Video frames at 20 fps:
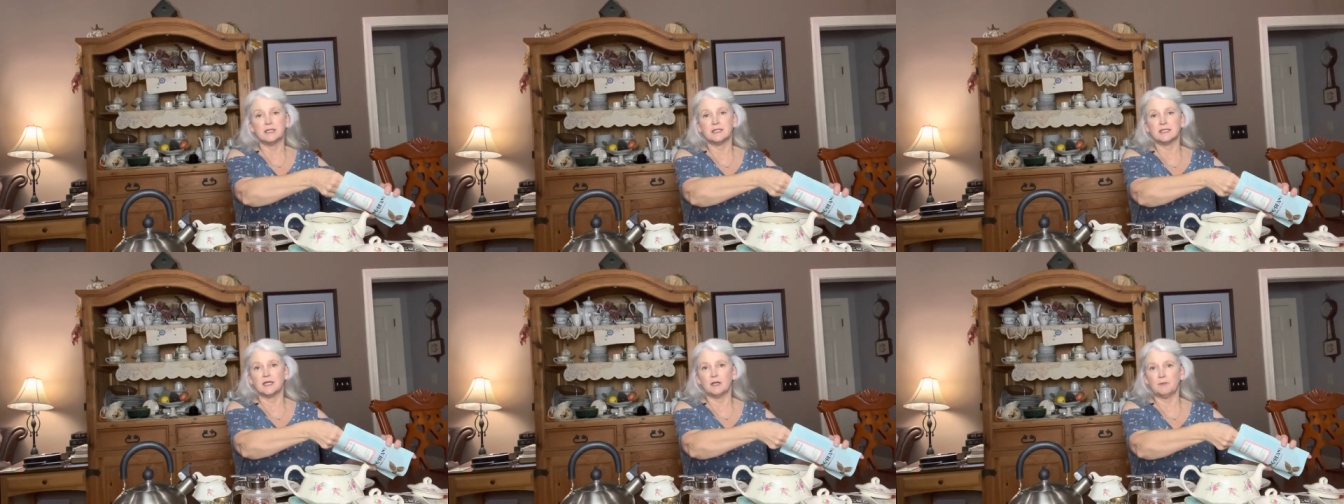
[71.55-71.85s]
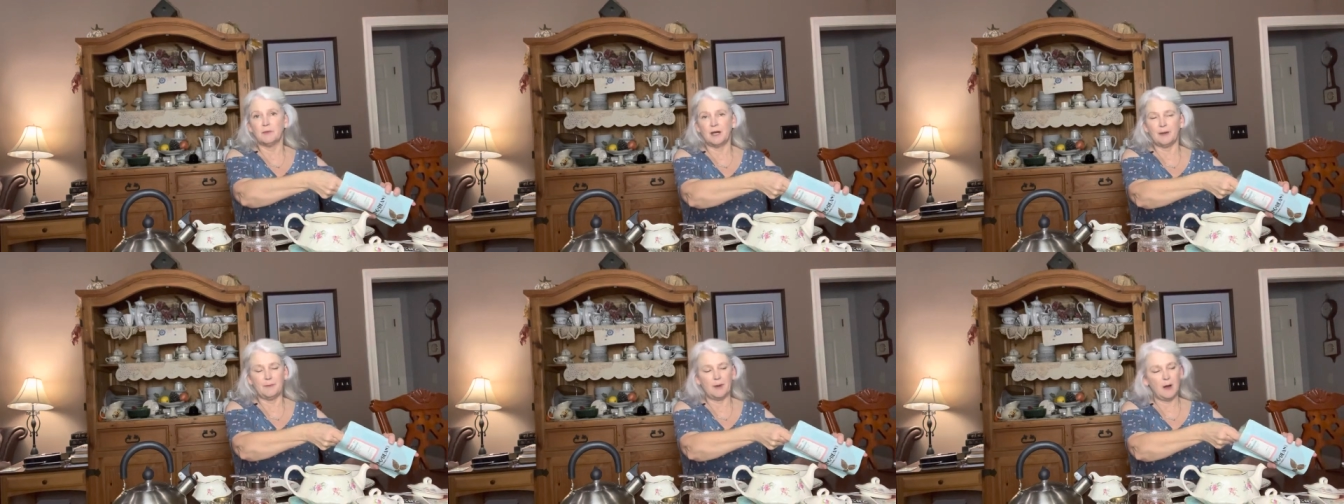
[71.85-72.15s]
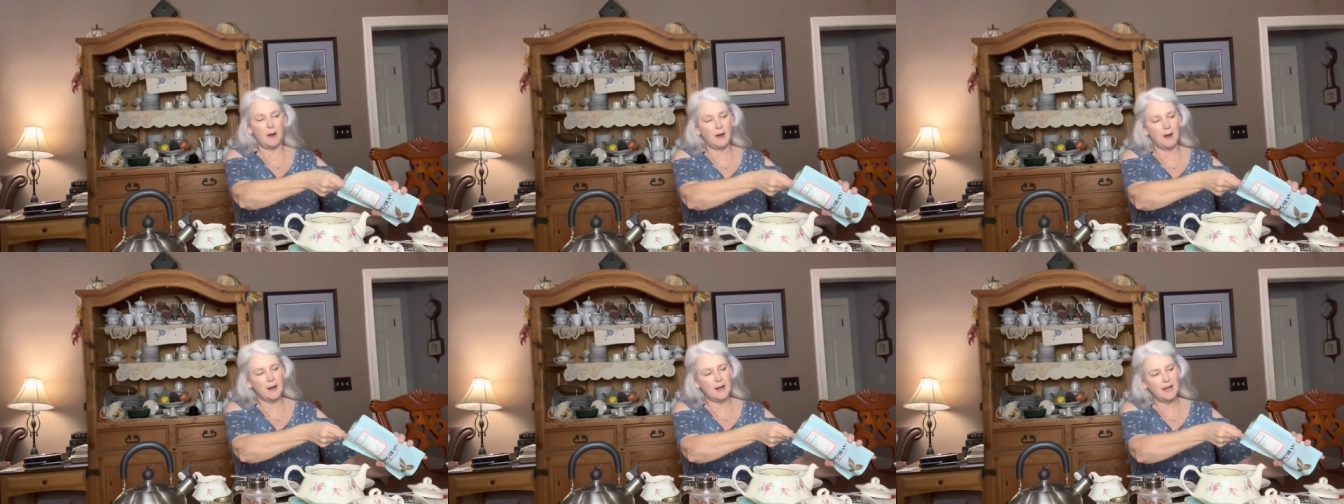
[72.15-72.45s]
So my
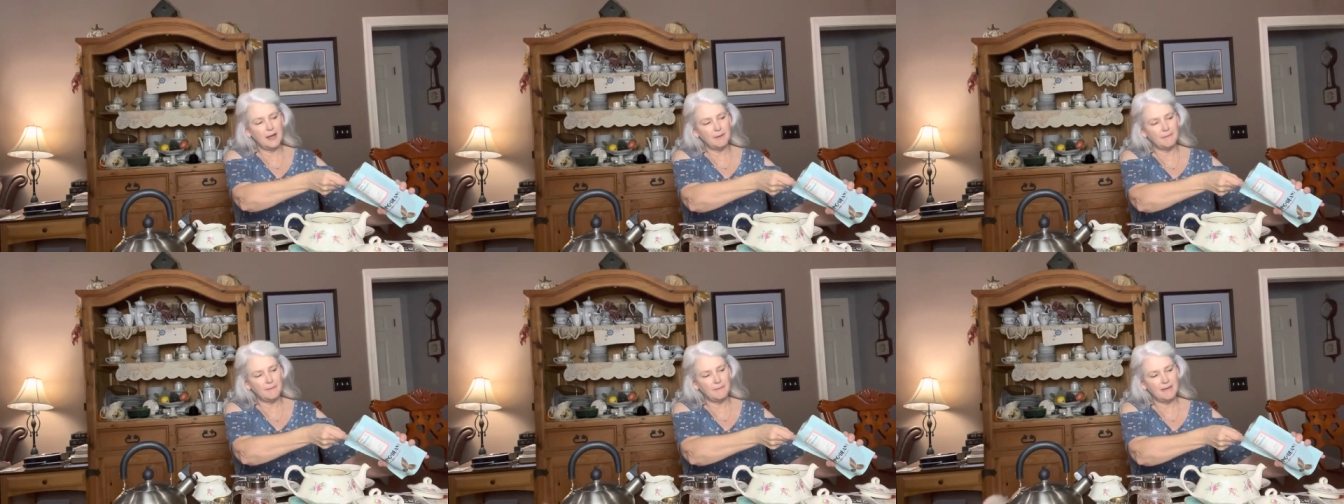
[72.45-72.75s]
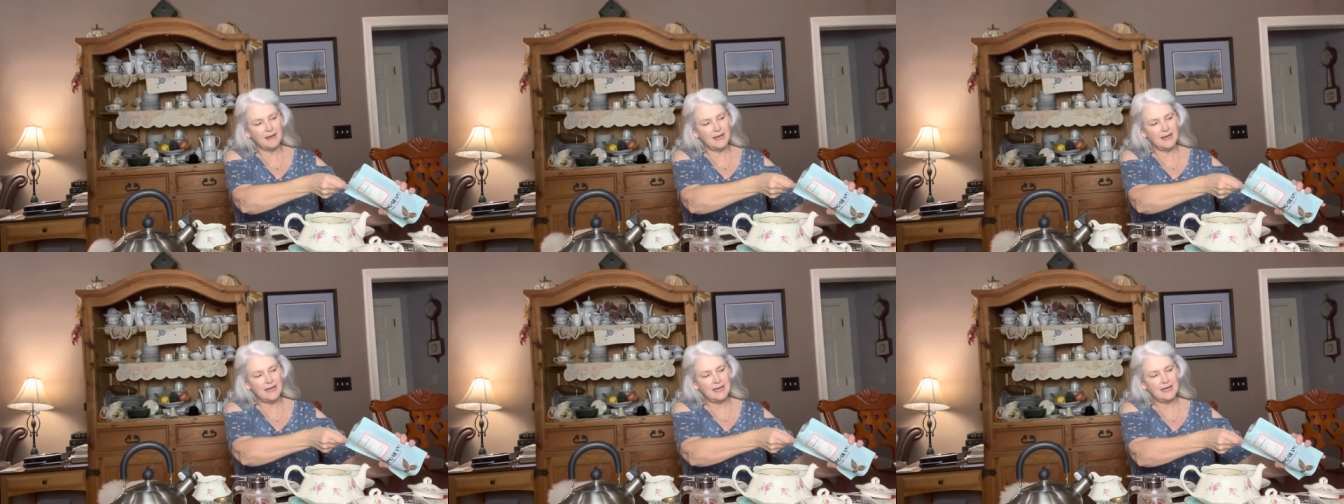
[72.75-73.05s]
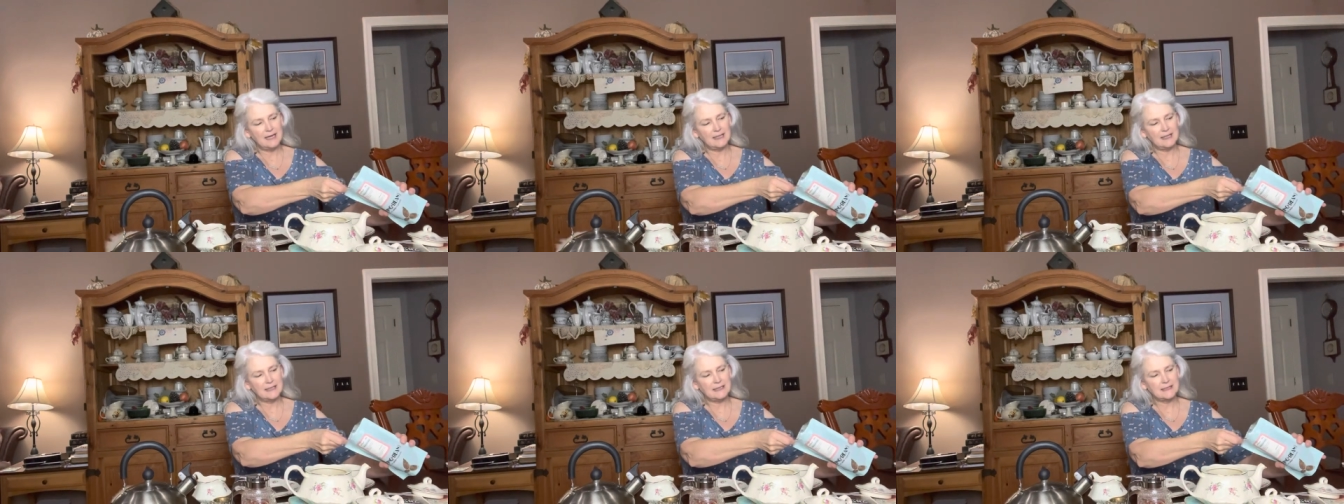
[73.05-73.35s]
pot
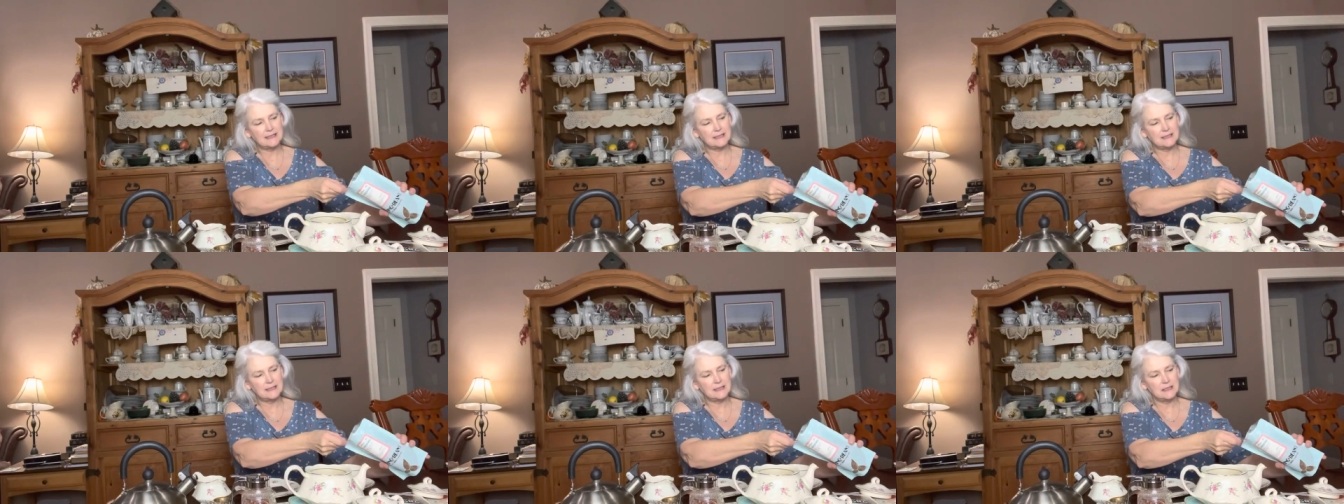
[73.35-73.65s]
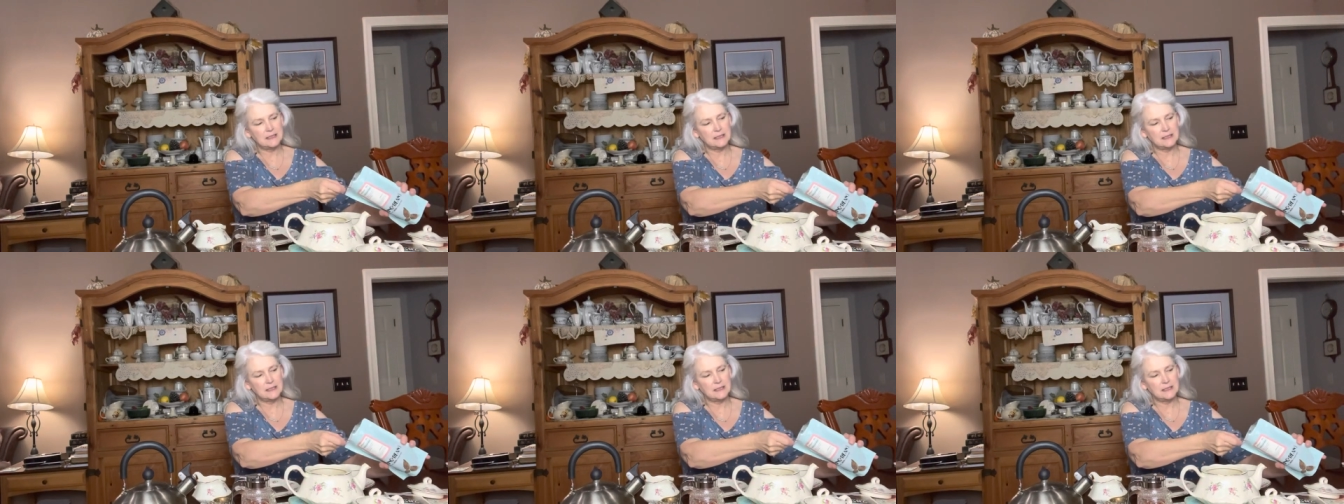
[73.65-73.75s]
makes